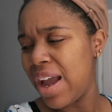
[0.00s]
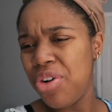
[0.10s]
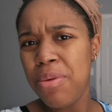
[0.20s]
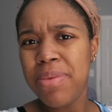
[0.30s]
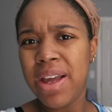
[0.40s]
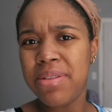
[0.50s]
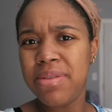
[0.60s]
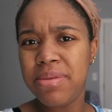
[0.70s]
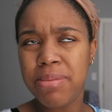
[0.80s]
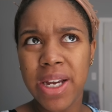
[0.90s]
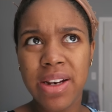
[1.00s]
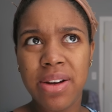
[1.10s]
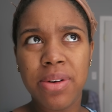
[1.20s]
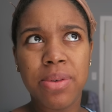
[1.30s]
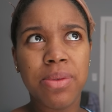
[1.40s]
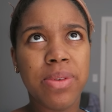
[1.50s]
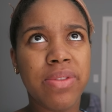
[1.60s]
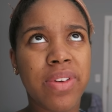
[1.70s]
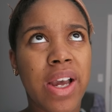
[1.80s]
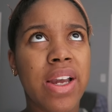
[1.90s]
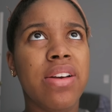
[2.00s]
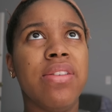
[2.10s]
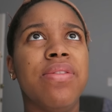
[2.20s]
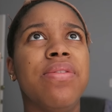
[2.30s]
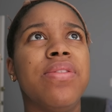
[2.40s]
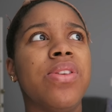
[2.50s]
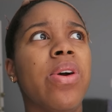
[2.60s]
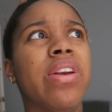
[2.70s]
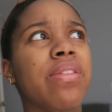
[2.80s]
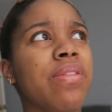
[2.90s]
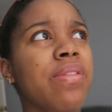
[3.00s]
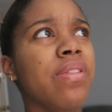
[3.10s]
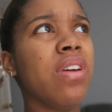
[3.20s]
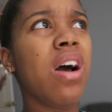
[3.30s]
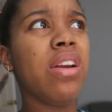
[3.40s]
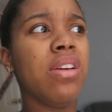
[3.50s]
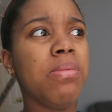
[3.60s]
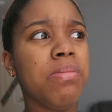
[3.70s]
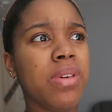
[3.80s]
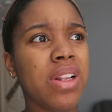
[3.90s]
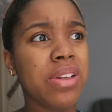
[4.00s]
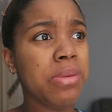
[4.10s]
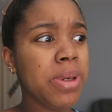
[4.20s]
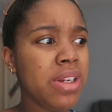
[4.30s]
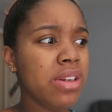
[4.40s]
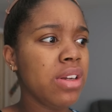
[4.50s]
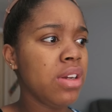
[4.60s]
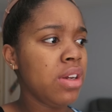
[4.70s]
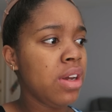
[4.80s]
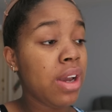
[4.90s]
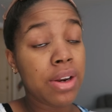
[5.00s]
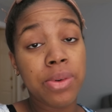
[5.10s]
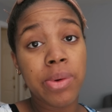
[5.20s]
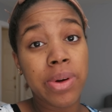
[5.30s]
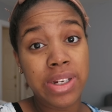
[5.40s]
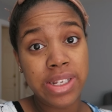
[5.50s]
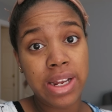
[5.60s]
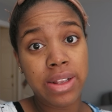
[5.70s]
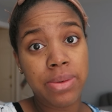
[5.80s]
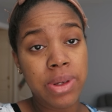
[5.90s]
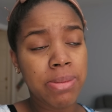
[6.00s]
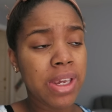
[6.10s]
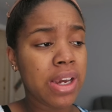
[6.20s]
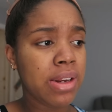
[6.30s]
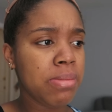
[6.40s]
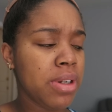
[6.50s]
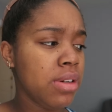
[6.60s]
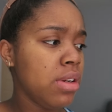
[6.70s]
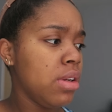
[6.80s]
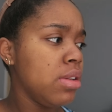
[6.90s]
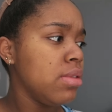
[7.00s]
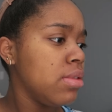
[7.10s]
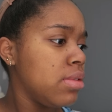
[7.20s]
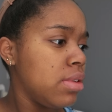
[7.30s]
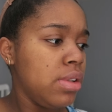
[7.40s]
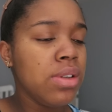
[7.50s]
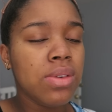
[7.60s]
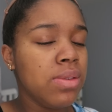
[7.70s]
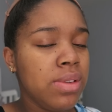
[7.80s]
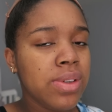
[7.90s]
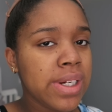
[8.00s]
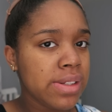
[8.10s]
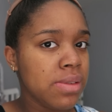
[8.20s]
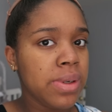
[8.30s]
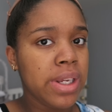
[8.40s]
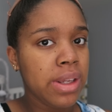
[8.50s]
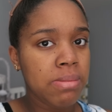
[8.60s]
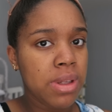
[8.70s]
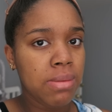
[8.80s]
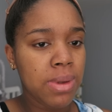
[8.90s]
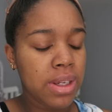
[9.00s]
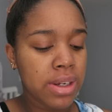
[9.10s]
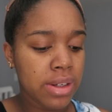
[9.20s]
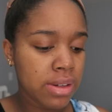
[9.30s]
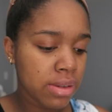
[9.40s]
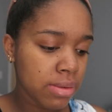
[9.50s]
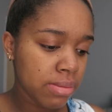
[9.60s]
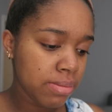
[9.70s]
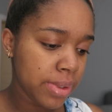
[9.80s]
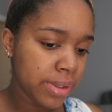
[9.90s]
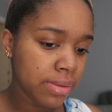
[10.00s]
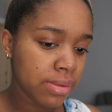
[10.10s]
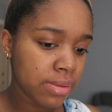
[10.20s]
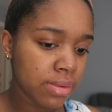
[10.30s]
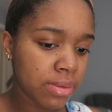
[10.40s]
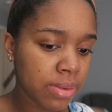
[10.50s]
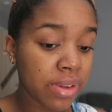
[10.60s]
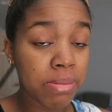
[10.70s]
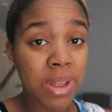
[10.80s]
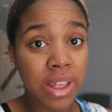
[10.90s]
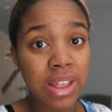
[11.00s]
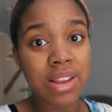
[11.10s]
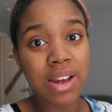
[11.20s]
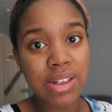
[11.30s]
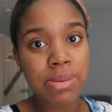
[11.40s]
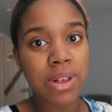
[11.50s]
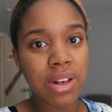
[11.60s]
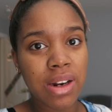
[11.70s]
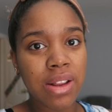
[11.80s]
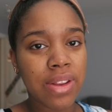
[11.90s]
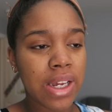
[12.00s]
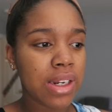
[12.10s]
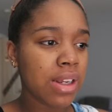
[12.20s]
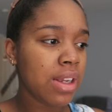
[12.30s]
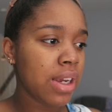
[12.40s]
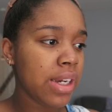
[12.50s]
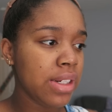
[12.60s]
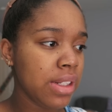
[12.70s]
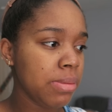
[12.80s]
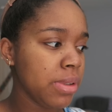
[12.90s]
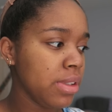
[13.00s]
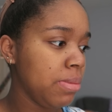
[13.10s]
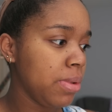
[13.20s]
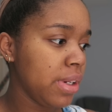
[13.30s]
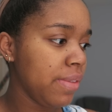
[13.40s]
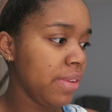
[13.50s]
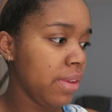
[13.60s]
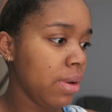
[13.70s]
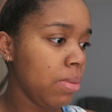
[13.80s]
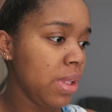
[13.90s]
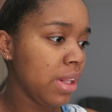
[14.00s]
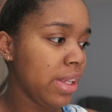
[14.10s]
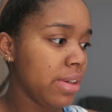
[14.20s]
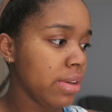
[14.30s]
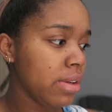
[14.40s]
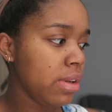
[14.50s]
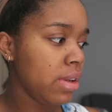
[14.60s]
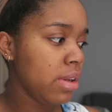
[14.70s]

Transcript: I hope that by now we've kind of, sort of, caught up a little bit. I know we're exactly a week behind, but you know, you guys know I hate being behind, but with being in the hospital and all that, I deliberately put everything a week later.